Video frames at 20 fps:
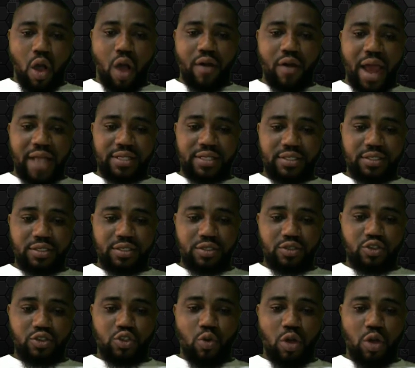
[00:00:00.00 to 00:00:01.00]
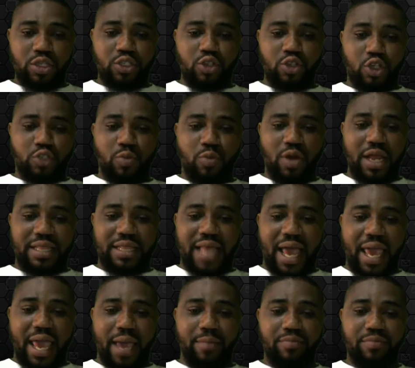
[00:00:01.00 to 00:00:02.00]
All right. So what is your small
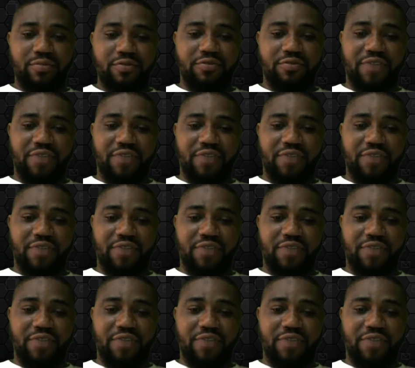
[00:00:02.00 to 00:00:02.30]
letter m?